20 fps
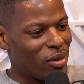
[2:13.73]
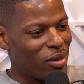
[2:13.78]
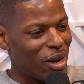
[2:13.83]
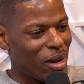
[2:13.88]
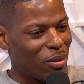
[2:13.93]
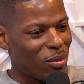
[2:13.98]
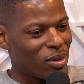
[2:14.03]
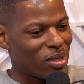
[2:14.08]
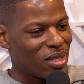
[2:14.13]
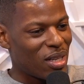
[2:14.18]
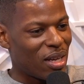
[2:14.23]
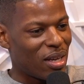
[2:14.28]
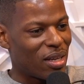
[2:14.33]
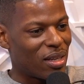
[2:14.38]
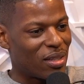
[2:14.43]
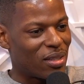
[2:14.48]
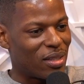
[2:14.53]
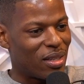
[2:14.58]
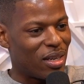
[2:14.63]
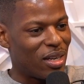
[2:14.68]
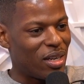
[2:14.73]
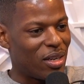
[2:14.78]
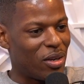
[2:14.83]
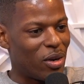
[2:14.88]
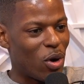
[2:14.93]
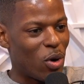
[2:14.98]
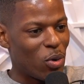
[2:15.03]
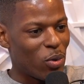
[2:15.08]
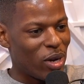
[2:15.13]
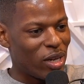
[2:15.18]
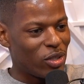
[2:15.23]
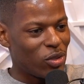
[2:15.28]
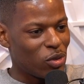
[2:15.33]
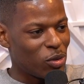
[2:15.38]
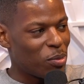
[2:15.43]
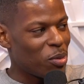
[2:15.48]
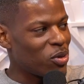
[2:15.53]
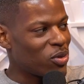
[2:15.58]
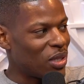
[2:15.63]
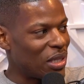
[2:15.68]
girl that was didn't know that you were
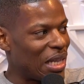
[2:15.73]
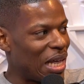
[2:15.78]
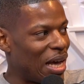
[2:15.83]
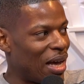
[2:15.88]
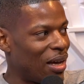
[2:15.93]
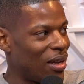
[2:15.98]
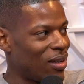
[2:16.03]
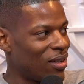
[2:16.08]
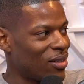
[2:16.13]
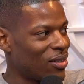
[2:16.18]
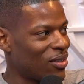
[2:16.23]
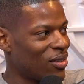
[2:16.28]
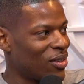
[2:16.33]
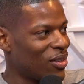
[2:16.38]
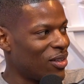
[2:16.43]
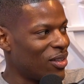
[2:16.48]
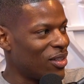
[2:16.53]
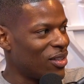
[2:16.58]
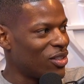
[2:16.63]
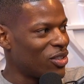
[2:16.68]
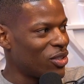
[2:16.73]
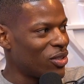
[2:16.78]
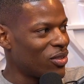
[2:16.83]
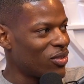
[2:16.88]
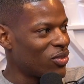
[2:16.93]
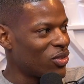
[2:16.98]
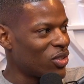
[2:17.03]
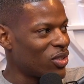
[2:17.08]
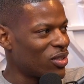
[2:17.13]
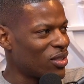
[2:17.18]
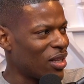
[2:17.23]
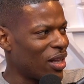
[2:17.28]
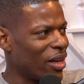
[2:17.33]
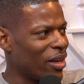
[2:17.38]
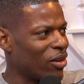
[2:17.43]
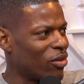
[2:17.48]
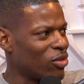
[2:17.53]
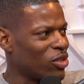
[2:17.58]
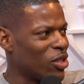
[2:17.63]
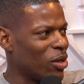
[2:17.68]
supposed to lie? And she was just
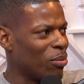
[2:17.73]
like,